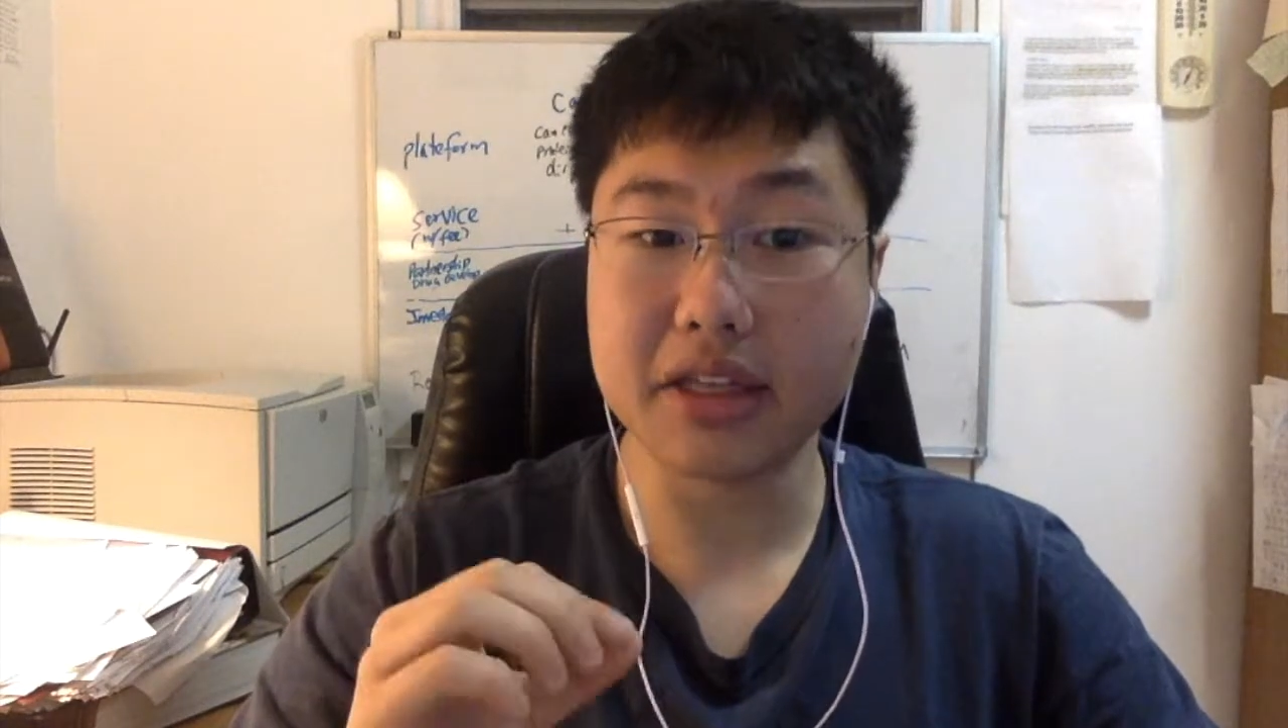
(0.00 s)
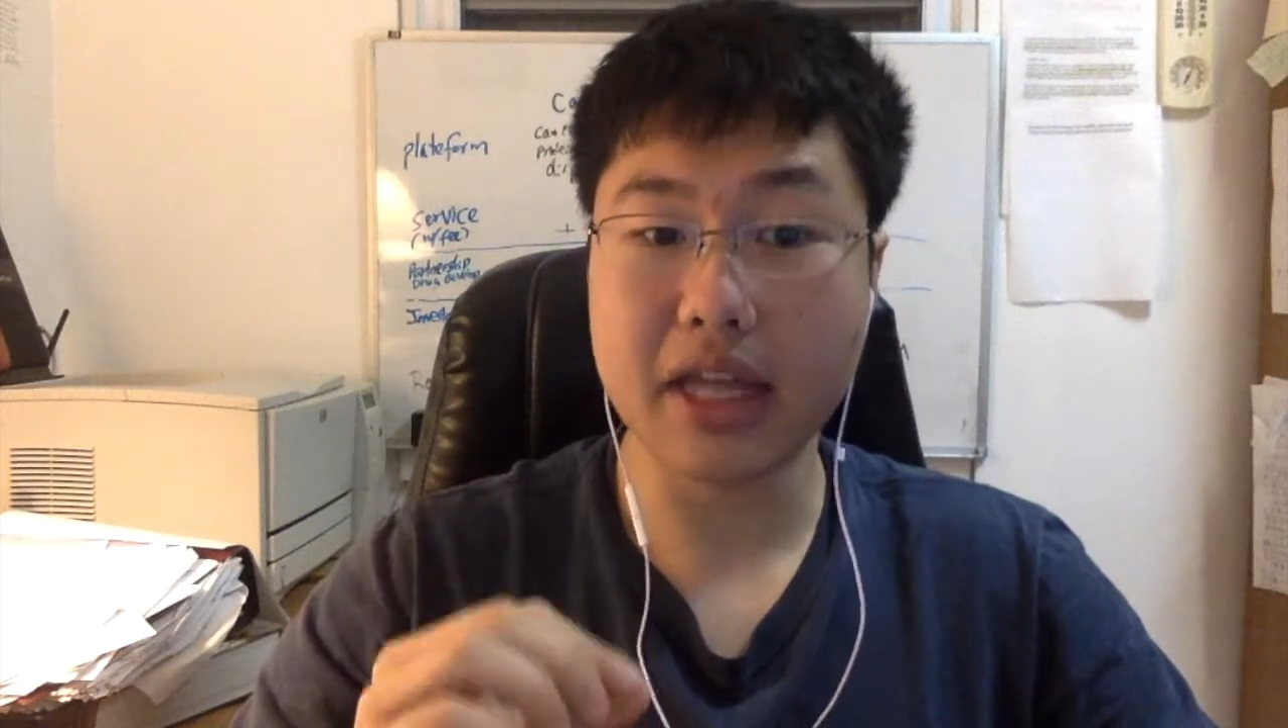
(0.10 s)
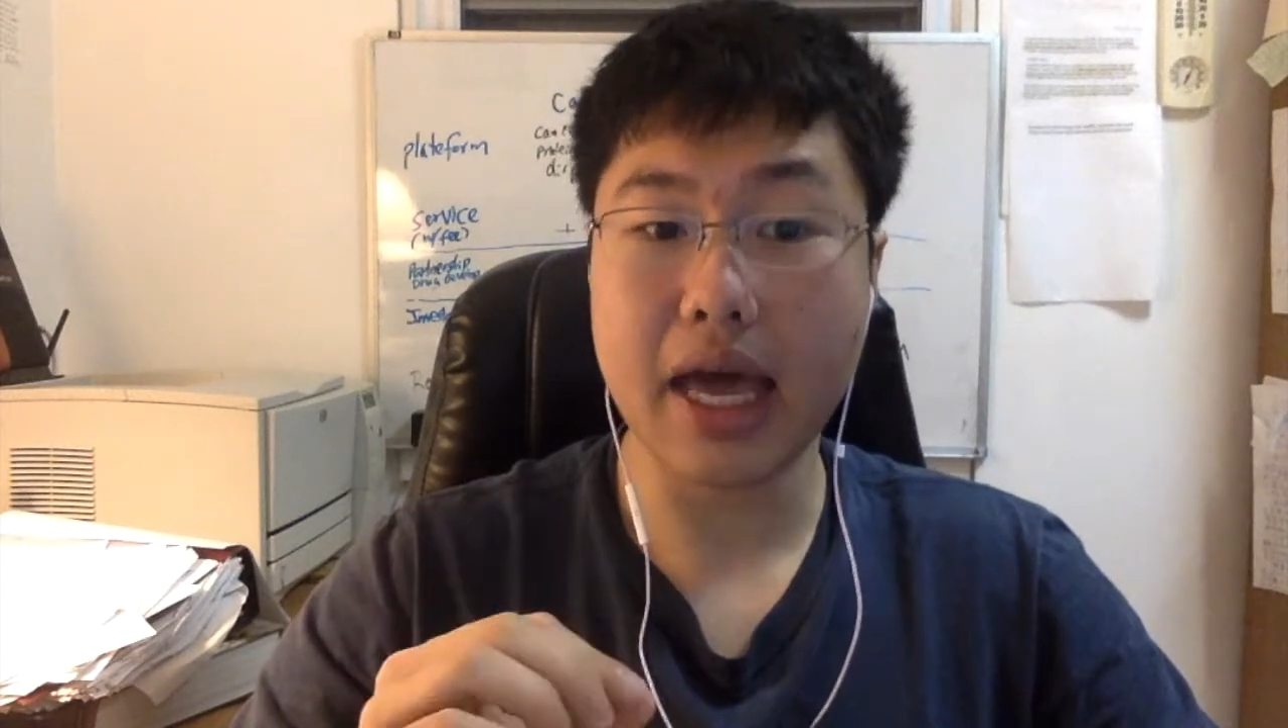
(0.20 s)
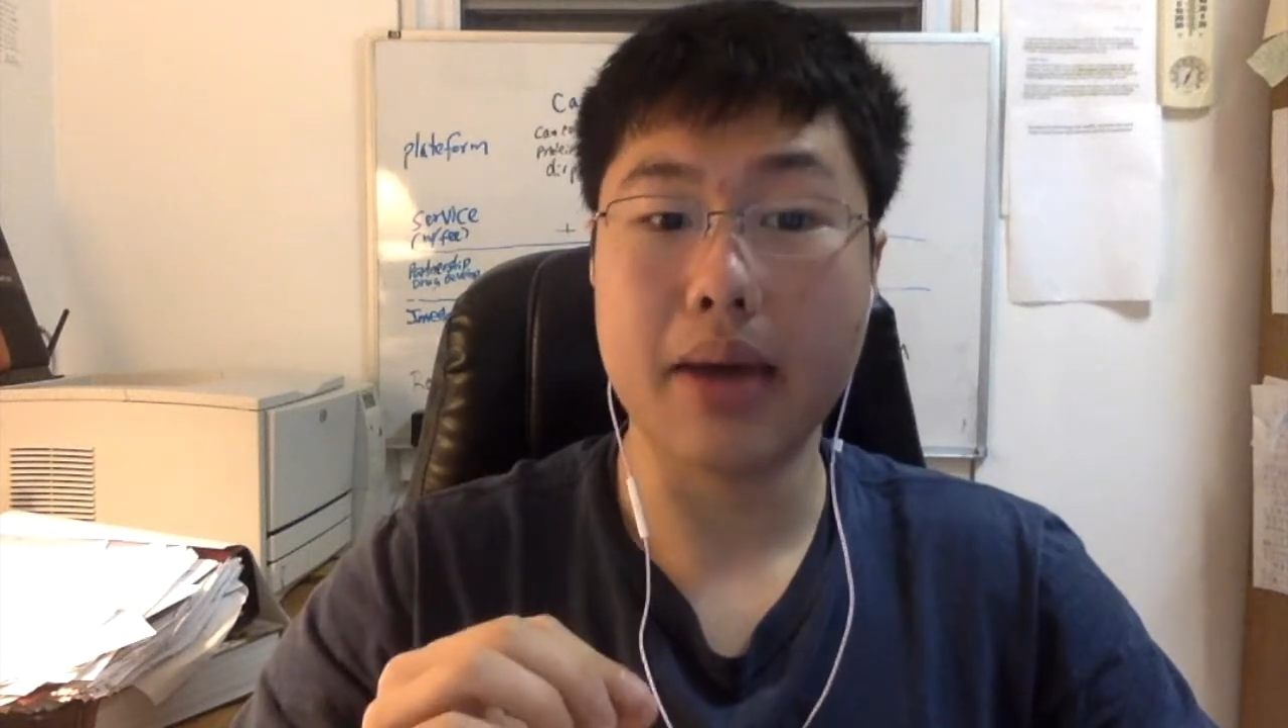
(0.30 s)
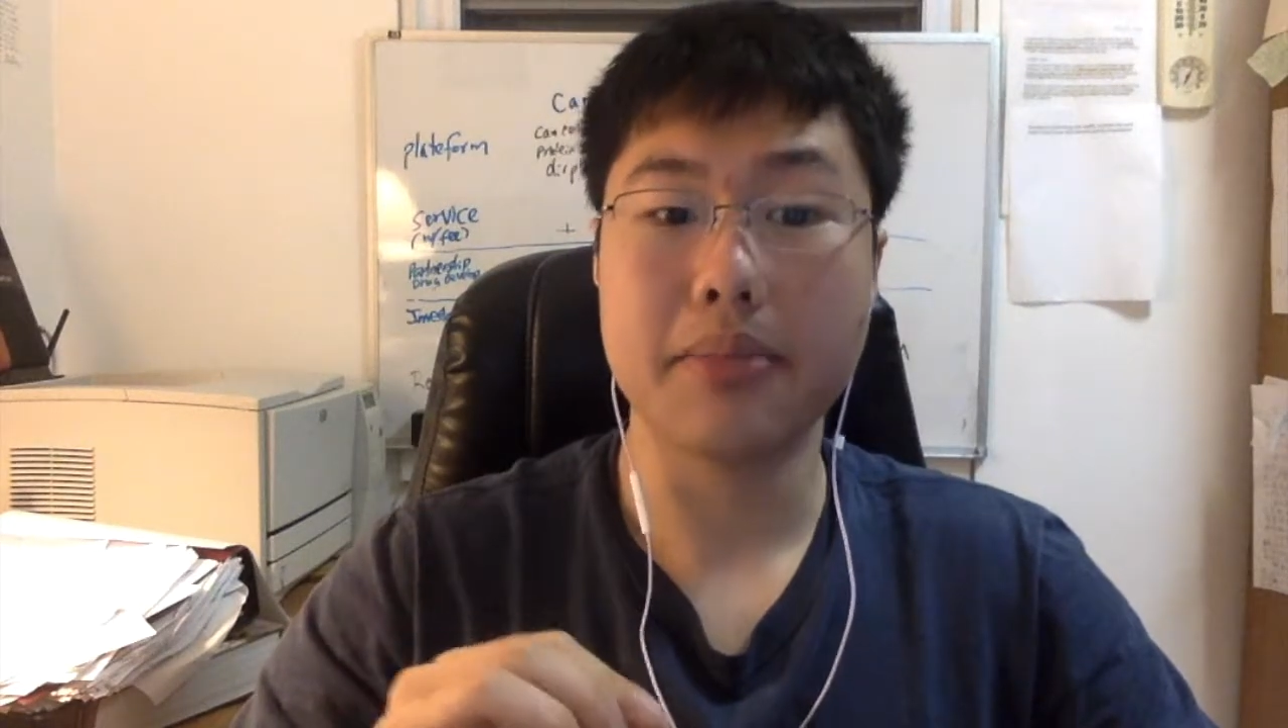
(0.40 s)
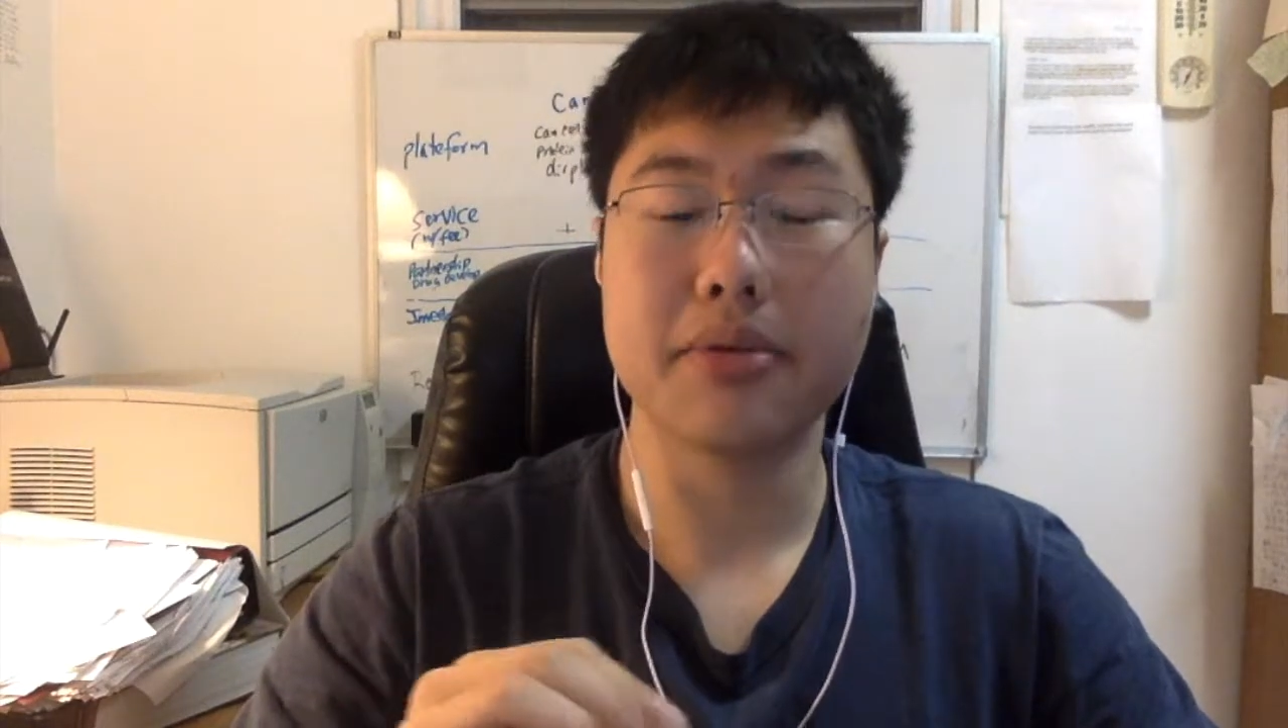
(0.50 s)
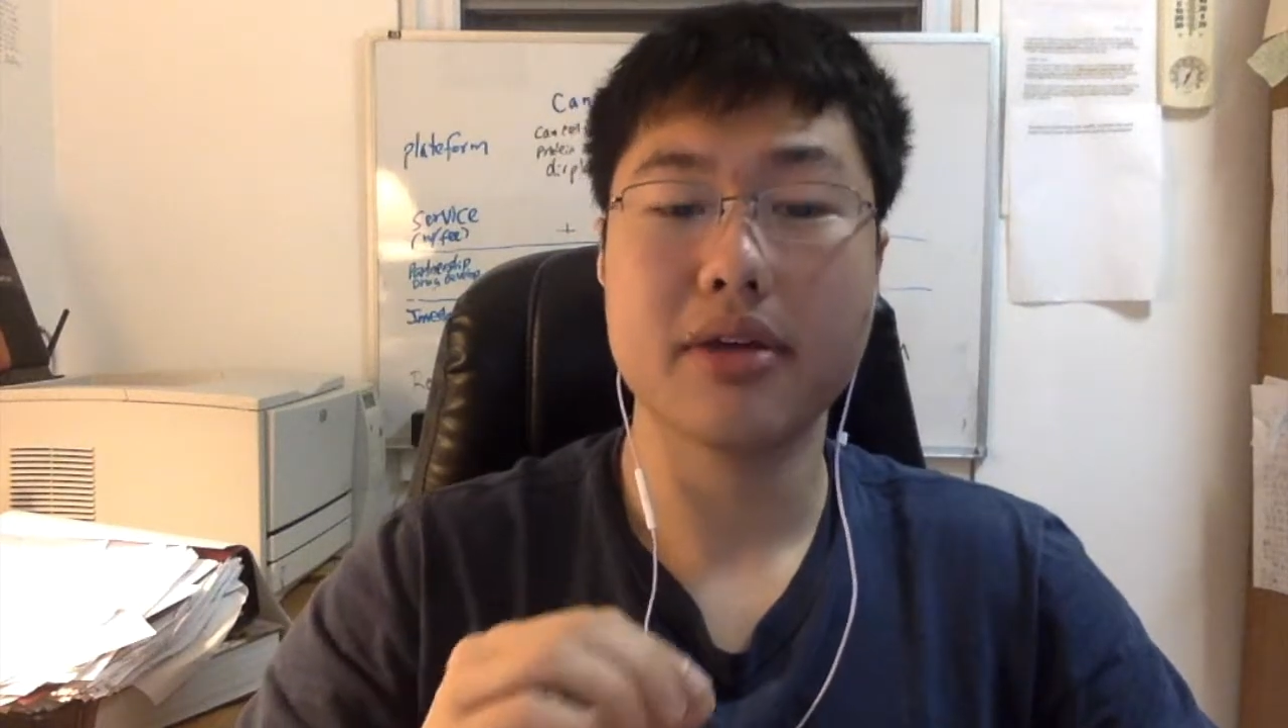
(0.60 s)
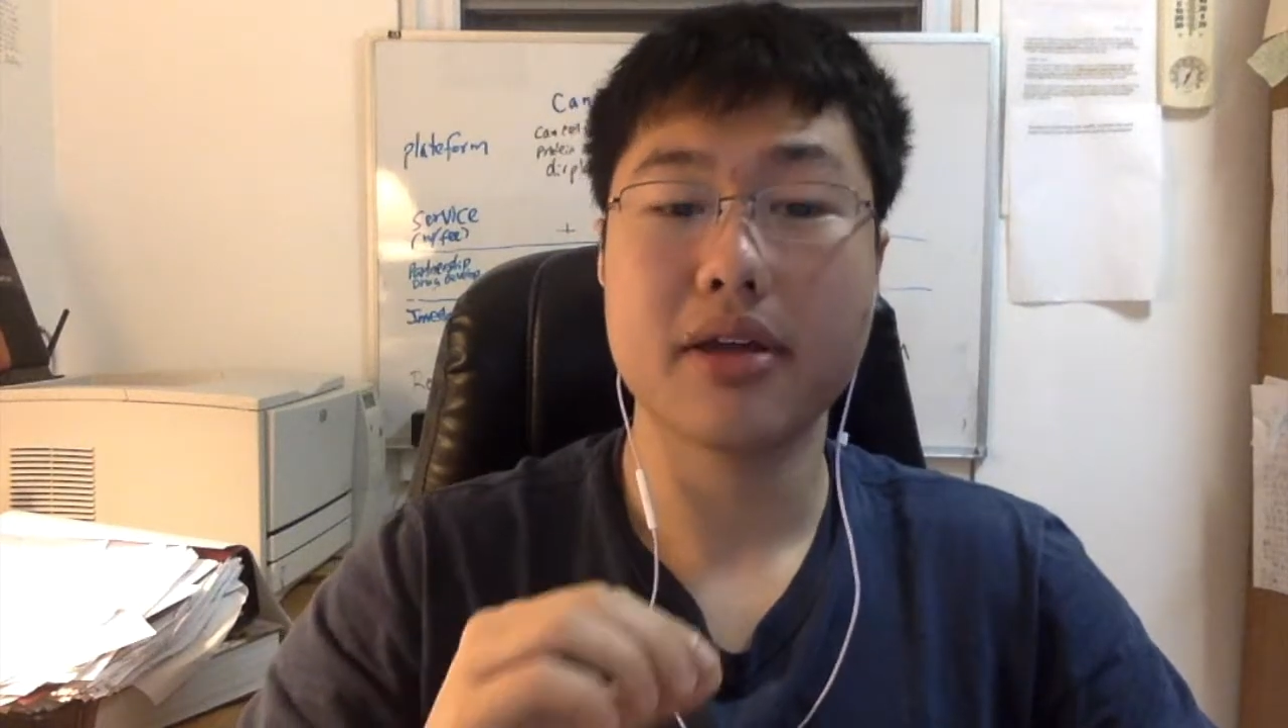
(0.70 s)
lab,